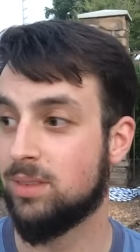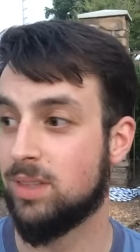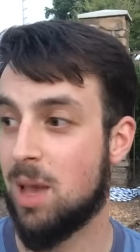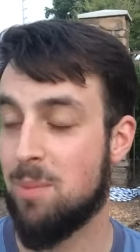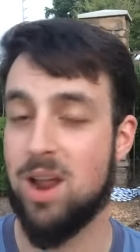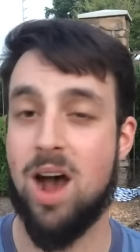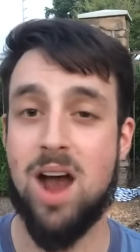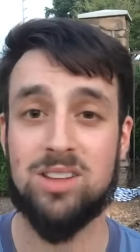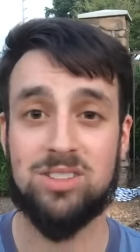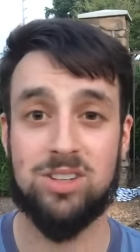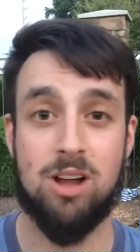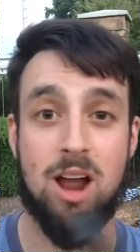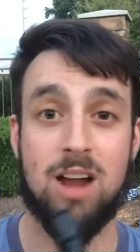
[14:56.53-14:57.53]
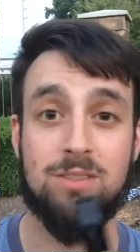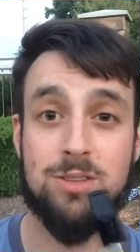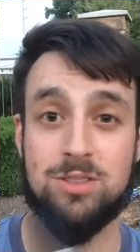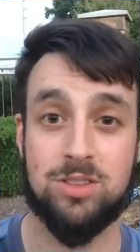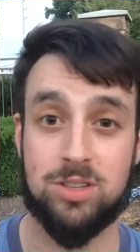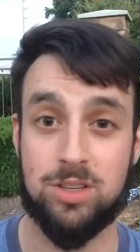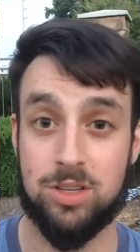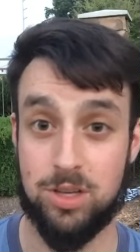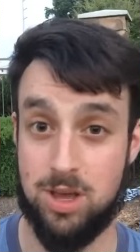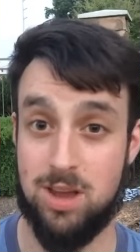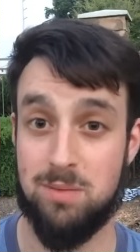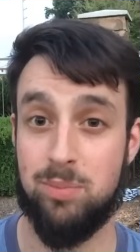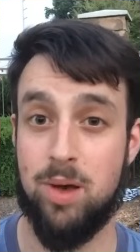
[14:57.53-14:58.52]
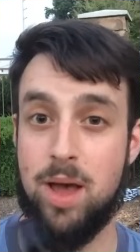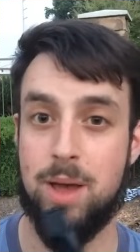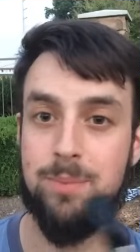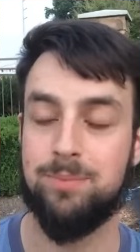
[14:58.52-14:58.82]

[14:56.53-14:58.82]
I mean, honest cigar views is good, but